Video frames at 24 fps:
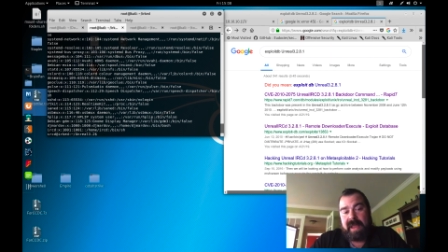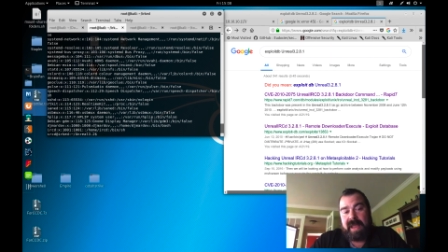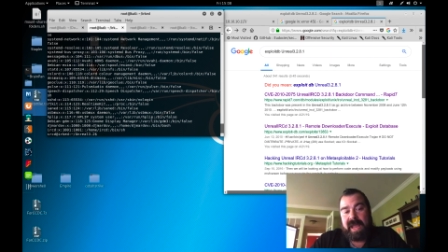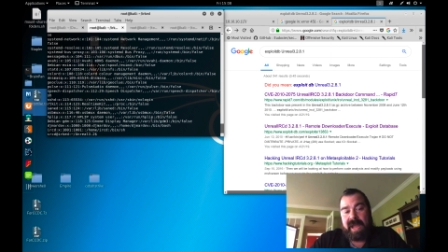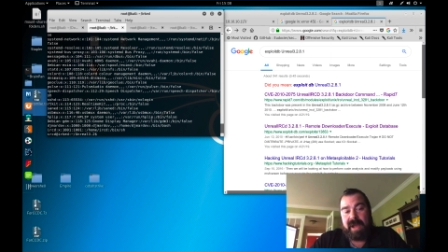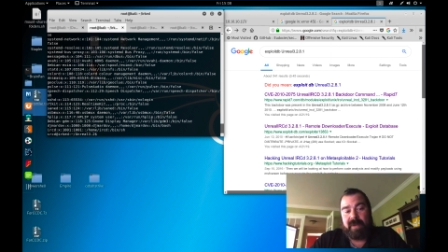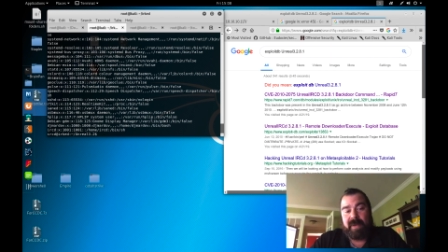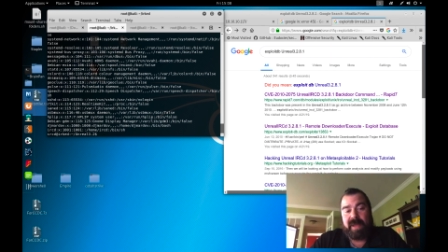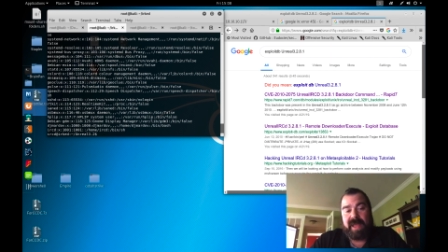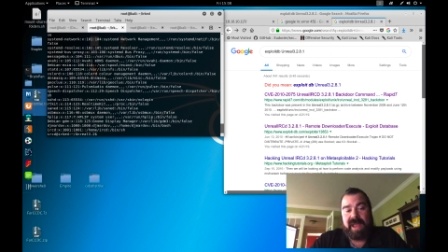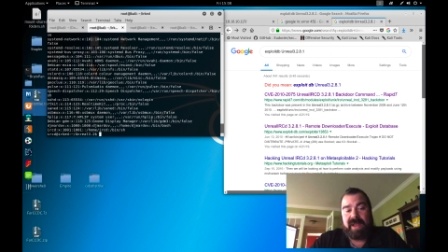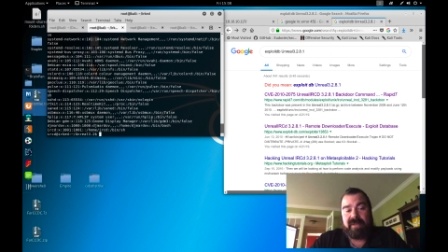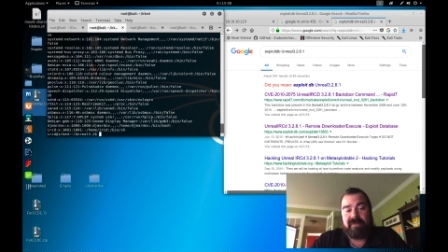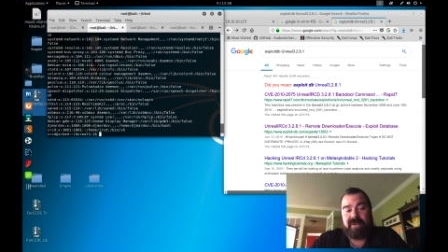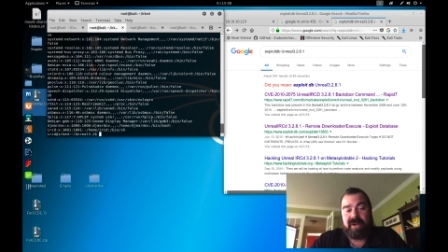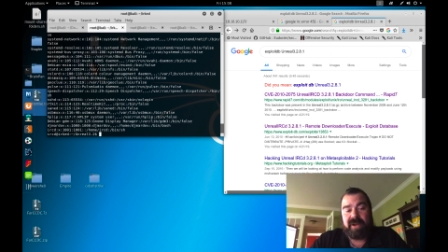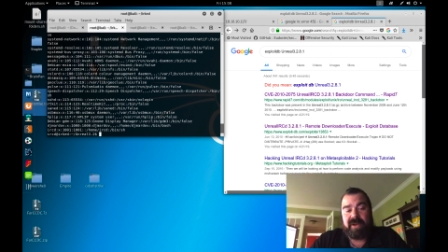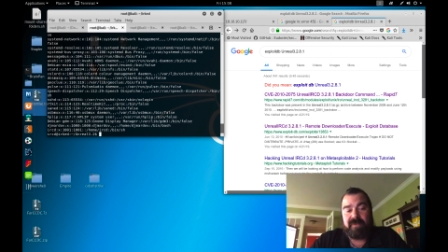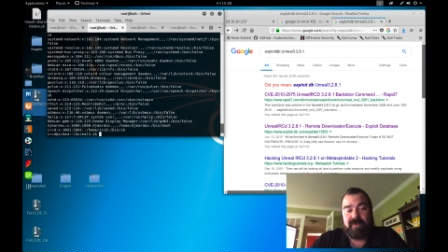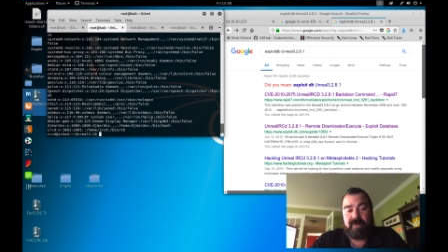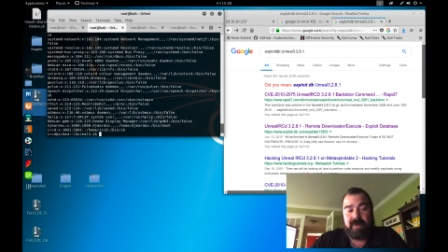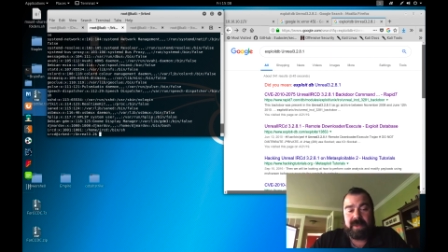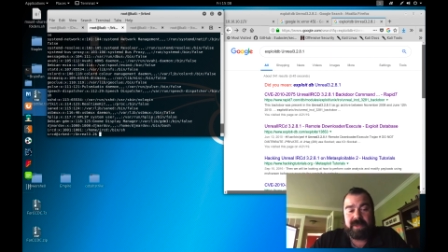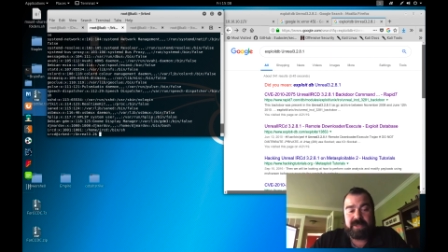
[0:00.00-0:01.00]
However,
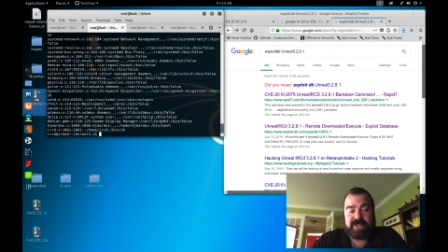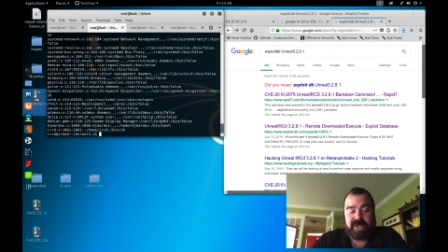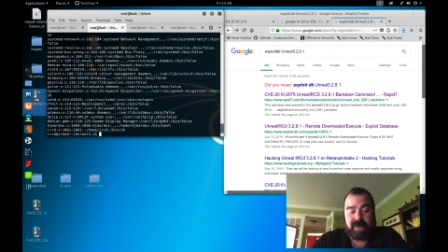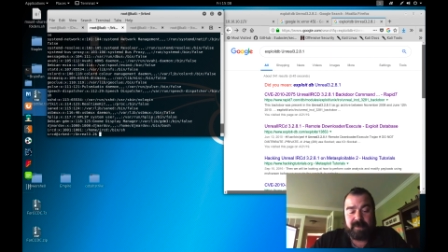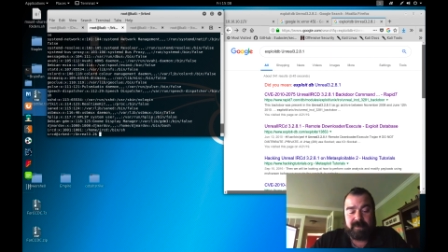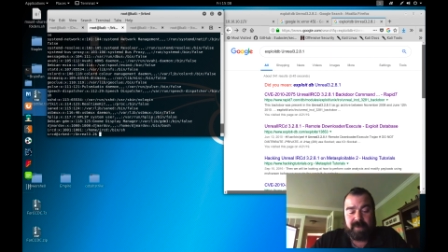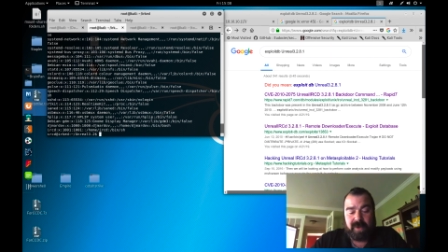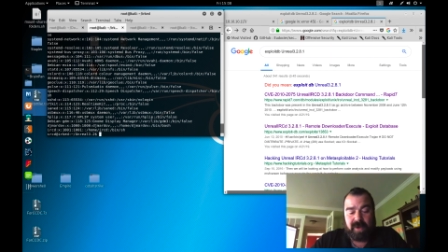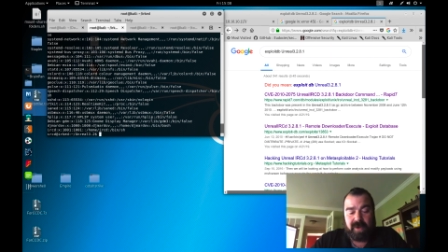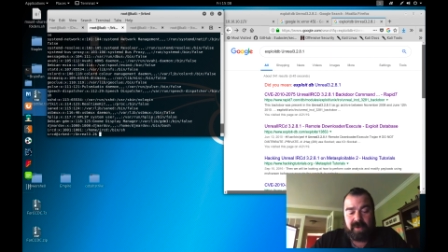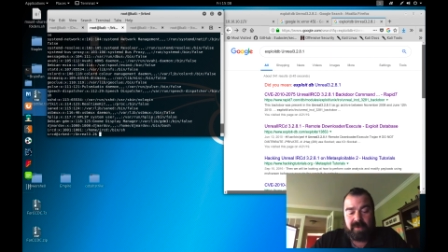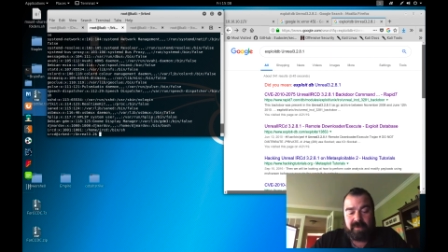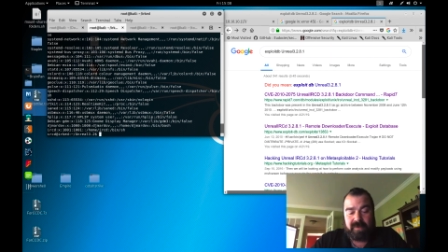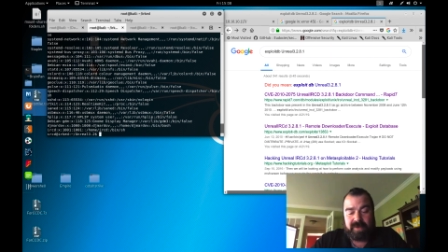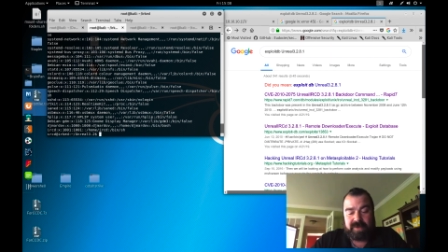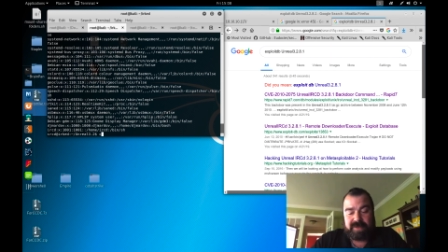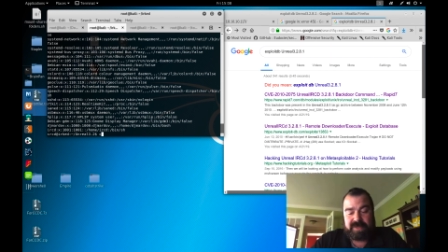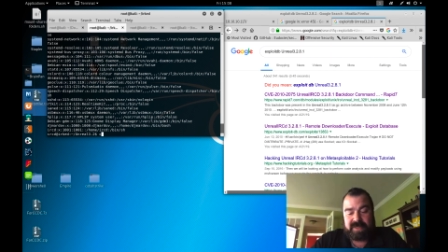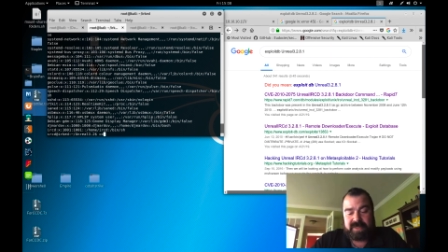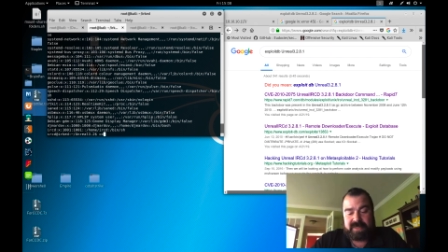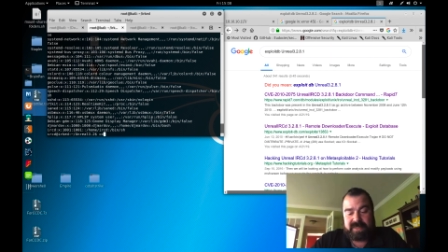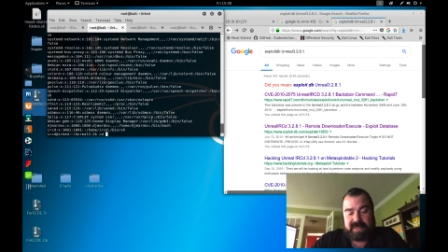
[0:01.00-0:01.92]
if we jump over to